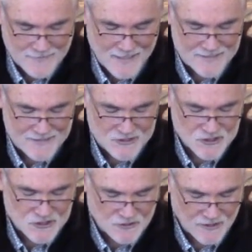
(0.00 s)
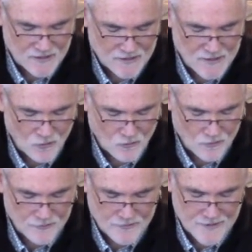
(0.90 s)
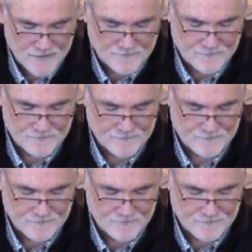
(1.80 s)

and he strictly ordered them